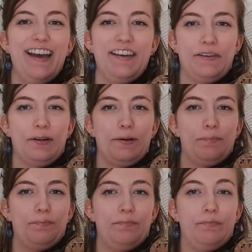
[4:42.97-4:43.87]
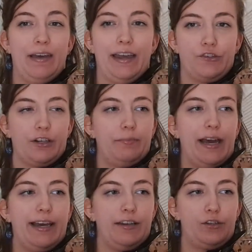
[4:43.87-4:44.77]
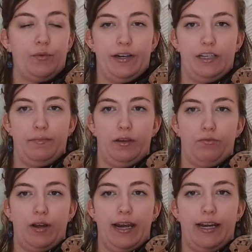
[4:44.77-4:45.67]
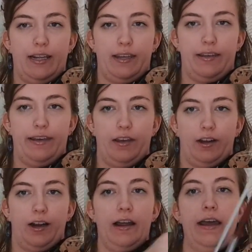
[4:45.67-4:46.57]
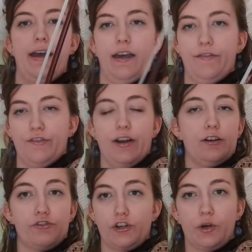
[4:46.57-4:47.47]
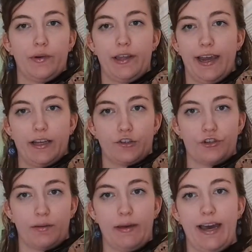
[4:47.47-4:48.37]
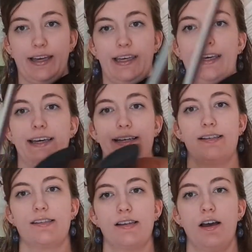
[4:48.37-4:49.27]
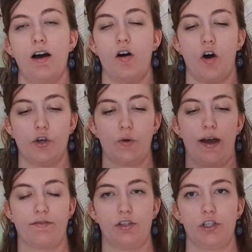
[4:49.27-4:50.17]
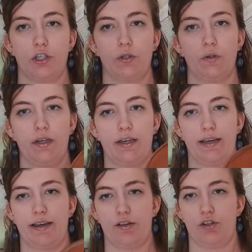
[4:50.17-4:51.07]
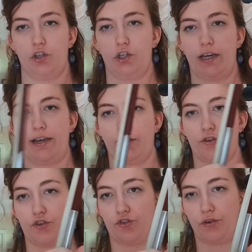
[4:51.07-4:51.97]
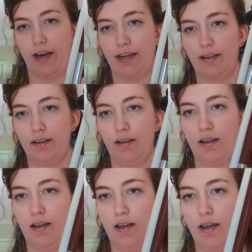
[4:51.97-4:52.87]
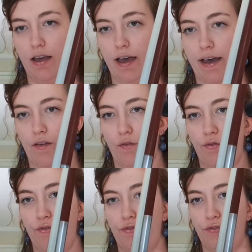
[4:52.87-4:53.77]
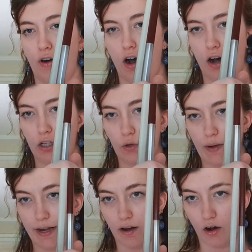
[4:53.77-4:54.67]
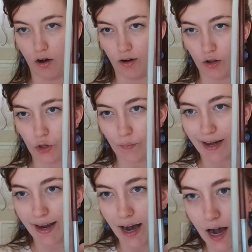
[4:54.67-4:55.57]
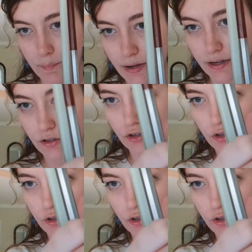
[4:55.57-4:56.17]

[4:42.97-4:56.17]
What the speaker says: your A string peg is going to be right here. If you're not sure where the A string peg is, all you have to do is look at your string and follow it all the way up into the